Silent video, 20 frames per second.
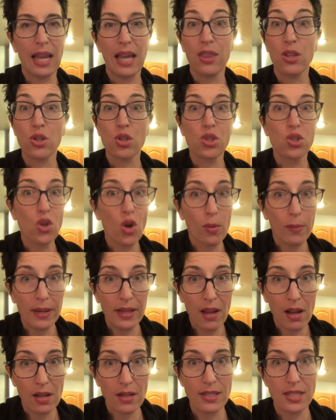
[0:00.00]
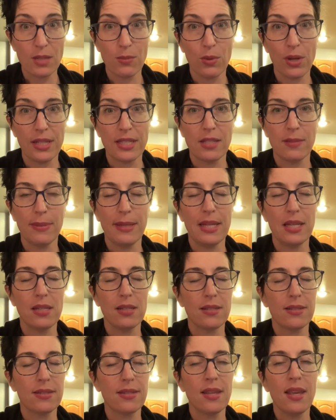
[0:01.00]
Like, there's so many awesome
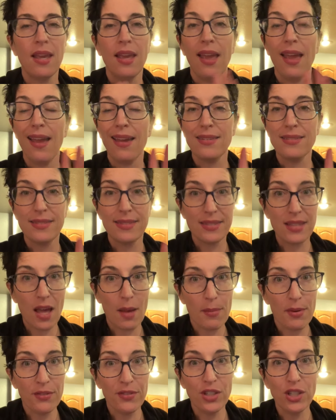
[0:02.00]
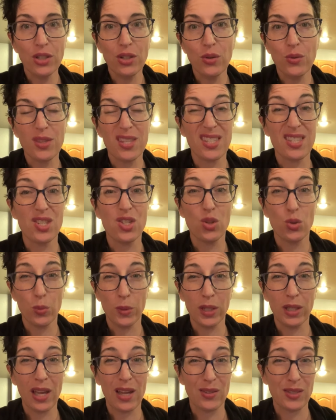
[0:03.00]
recipes, and some of you, this is
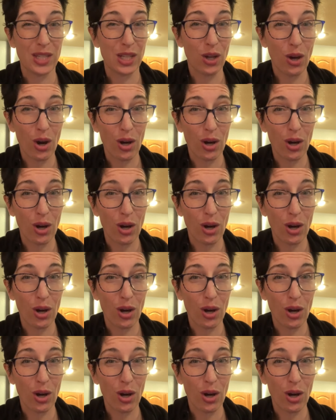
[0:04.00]
your wheelhouse.